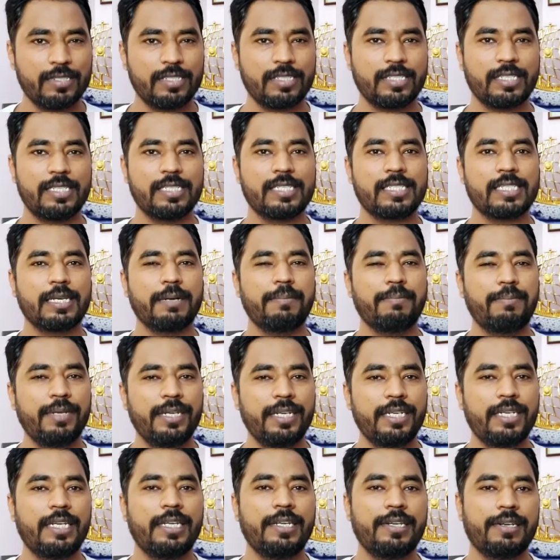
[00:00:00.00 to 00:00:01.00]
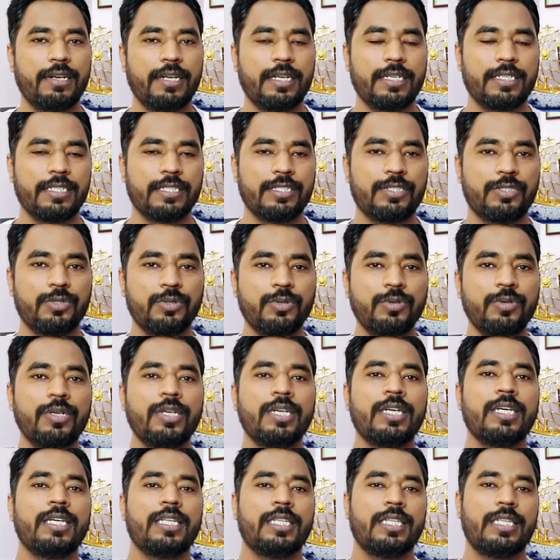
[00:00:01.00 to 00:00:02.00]
risk is completely related
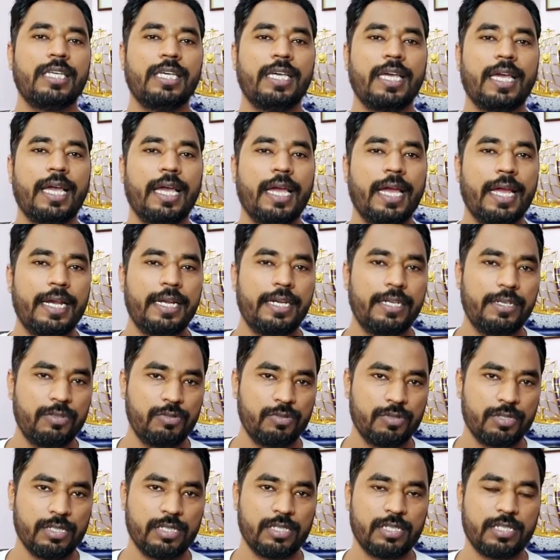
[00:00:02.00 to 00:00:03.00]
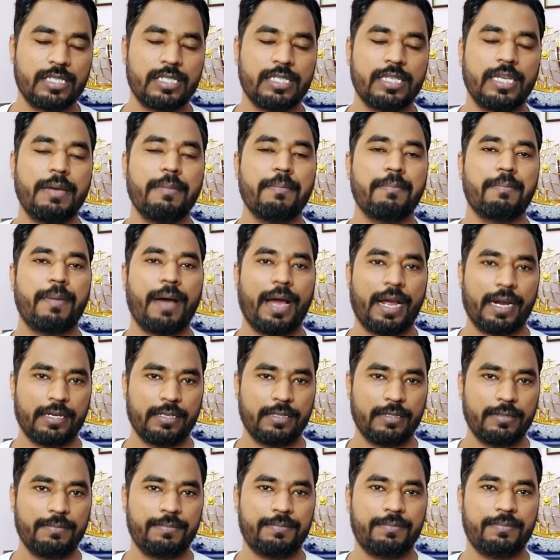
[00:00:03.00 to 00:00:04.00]
to the end user's
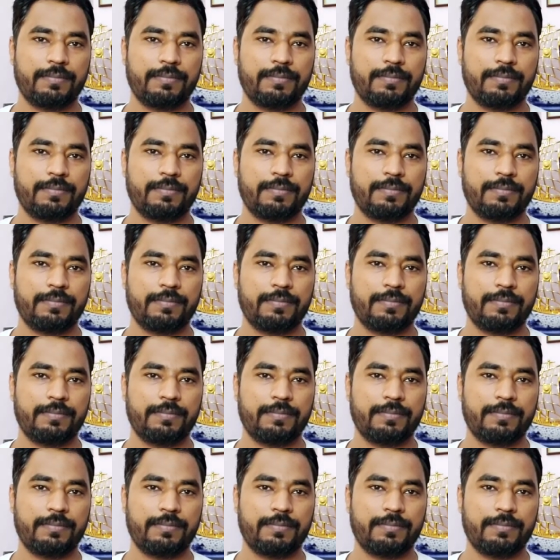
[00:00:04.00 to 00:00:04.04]
impact